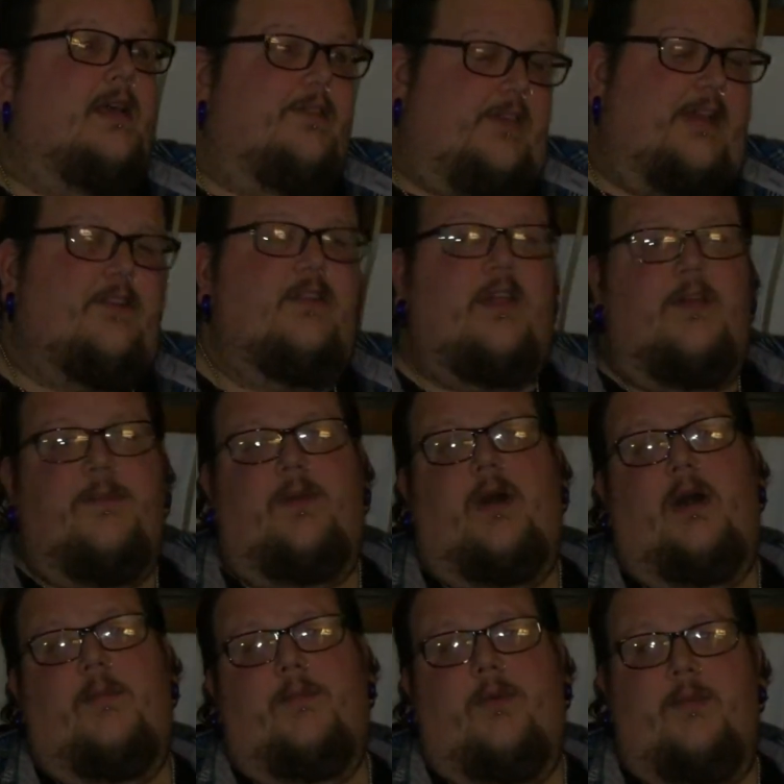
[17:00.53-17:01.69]
Scheduled another
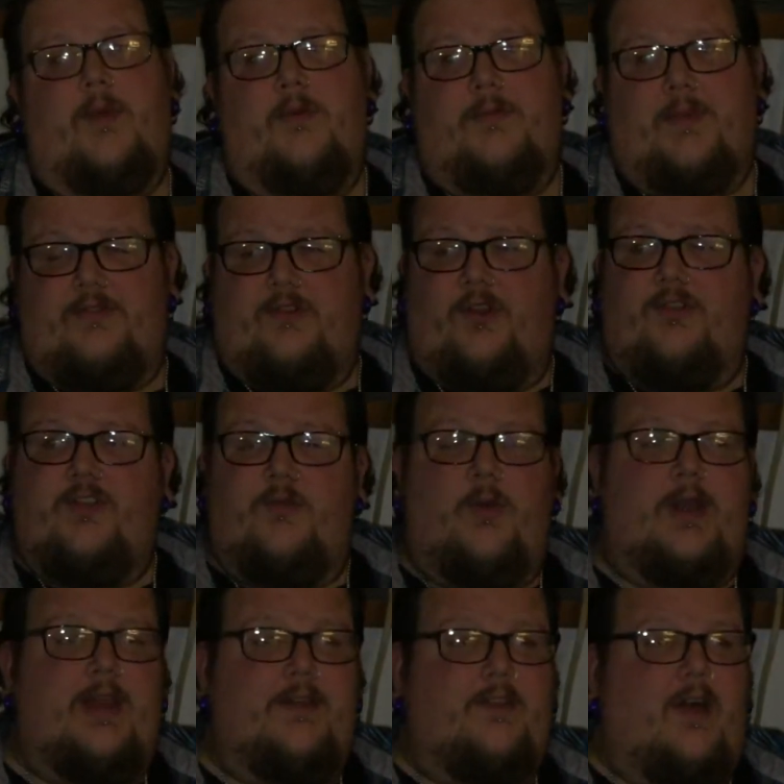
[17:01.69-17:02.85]
appointment with my surgeon,
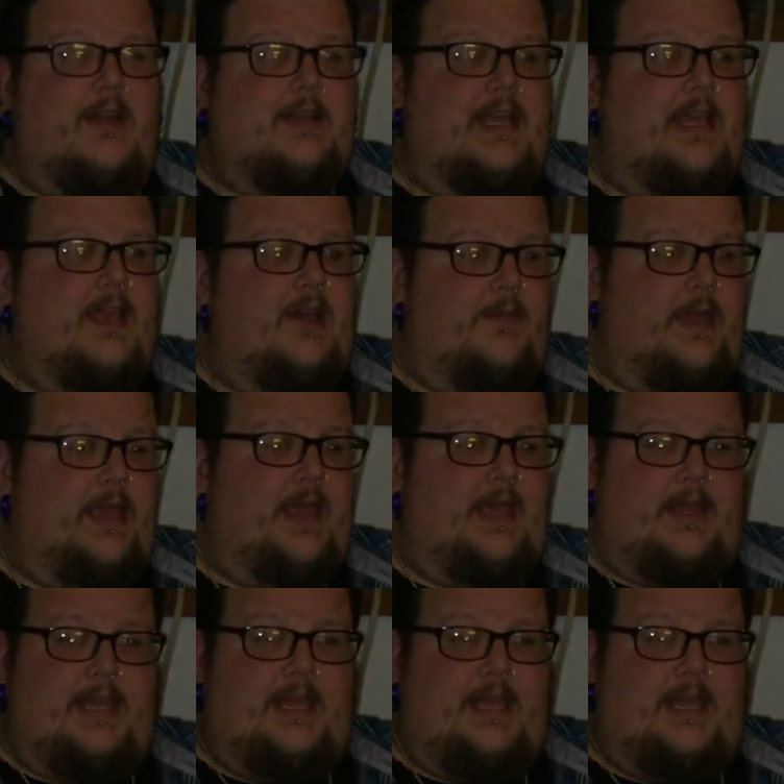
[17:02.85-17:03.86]
went in, talked to him, and